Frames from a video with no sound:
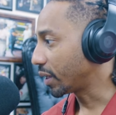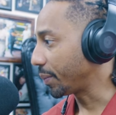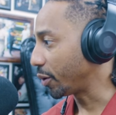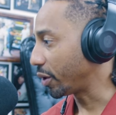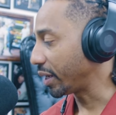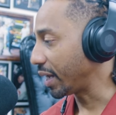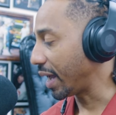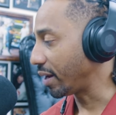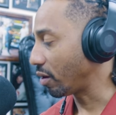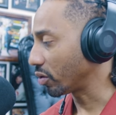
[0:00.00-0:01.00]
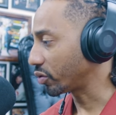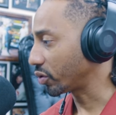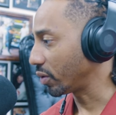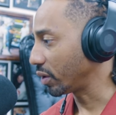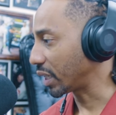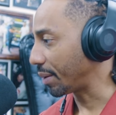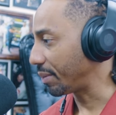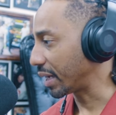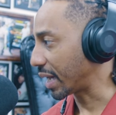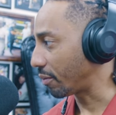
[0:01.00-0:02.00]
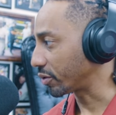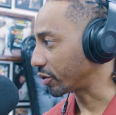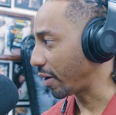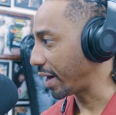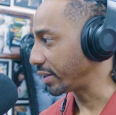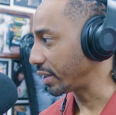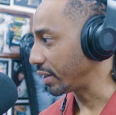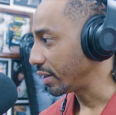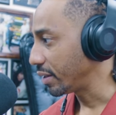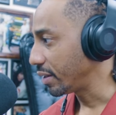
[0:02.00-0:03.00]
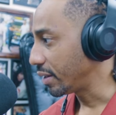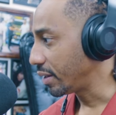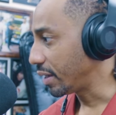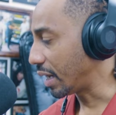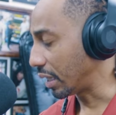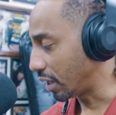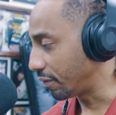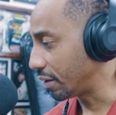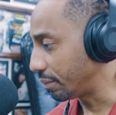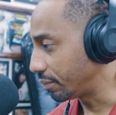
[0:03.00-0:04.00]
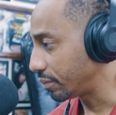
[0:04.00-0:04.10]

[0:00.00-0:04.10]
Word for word: community and also look at me like I was crazy. I love